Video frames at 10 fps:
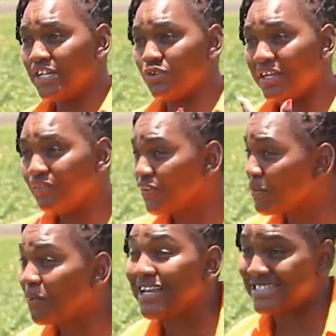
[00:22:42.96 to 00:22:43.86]
it will give you
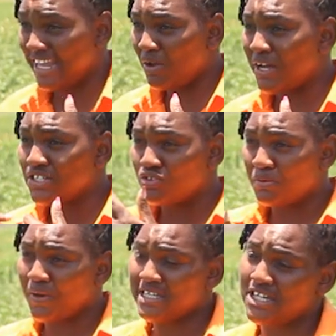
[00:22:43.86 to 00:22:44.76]
the price they want, not
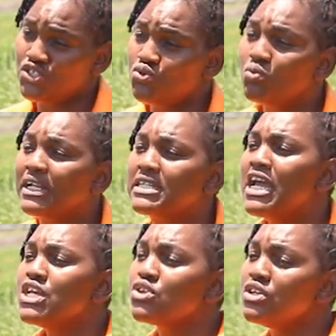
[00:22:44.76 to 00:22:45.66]
the price that you want.
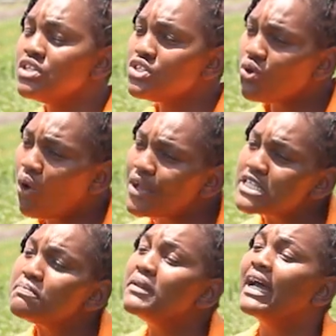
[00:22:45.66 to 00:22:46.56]
So you need to
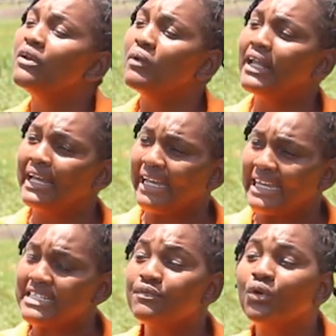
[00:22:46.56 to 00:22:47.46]
always plan well
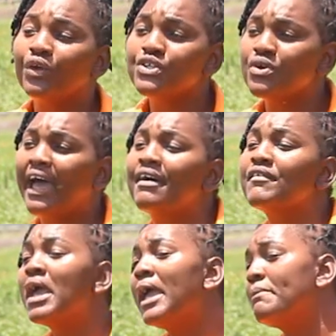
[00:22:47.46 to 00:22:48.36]
ahead if you're going to have
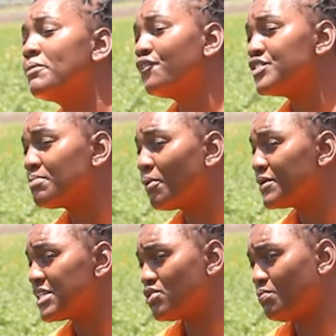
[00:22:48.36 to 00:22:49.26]
a profitable
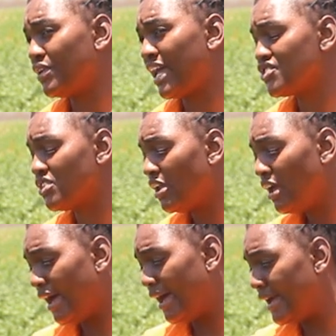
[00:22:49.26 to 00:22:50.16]
potato production
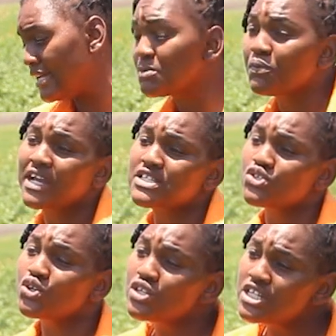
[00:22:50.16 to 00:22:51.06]
enterprise.
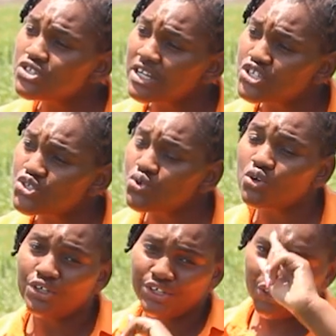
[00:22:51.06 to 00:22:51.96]
So you need to
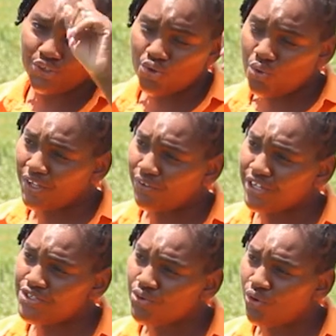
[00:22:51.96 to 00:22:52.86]
ensure you know where you're
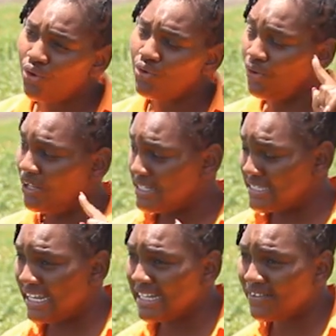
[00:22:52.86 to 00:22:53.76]
going to go,
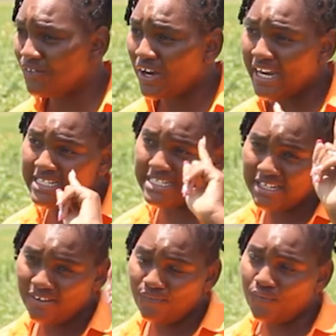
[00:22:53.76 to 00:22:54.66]
select the
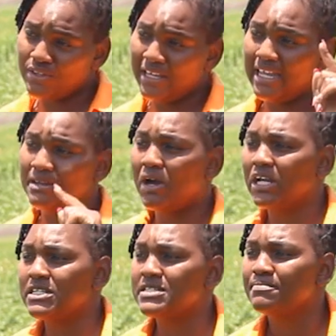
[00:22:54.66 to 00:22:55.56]
variety for the end
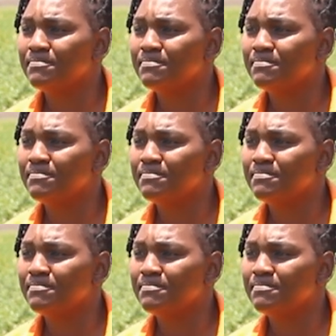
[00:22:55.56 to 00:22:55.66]
market.